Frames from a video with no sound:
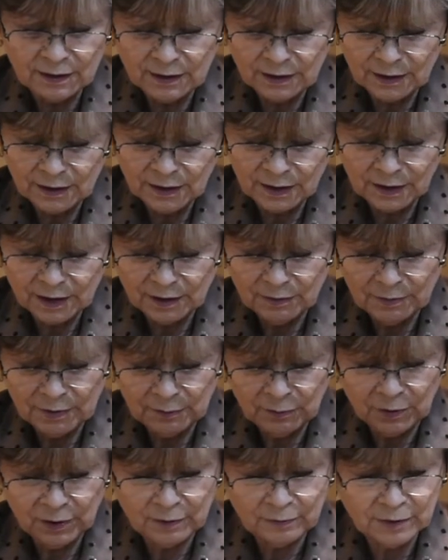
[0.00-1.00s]
And we're
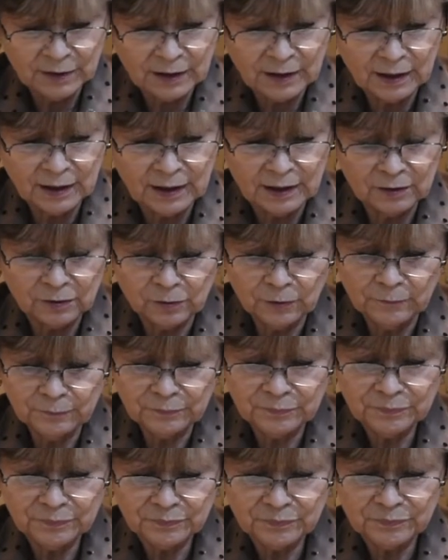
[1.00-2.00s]
going to see something
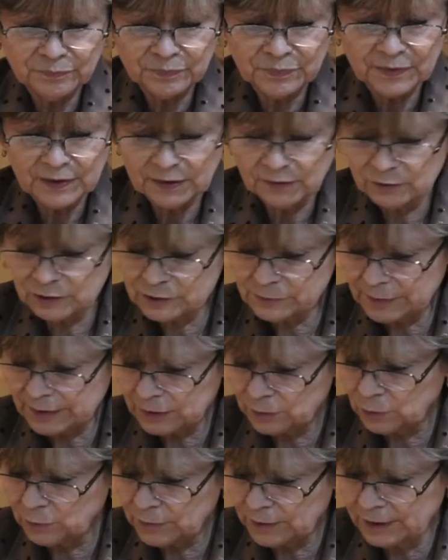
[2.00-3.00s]
here that's going to
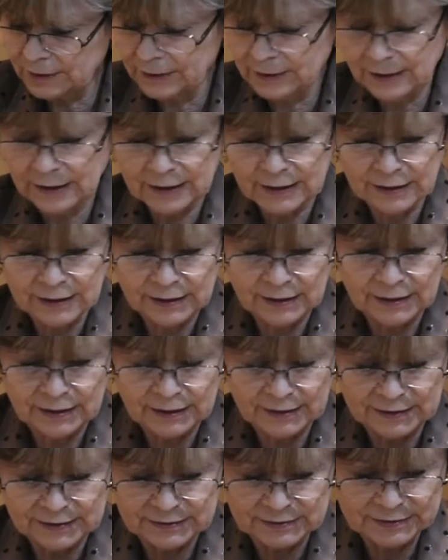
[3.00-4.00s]
help us to clear
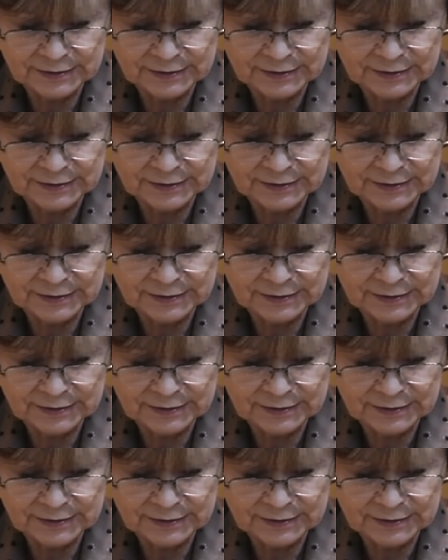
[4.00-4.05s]
this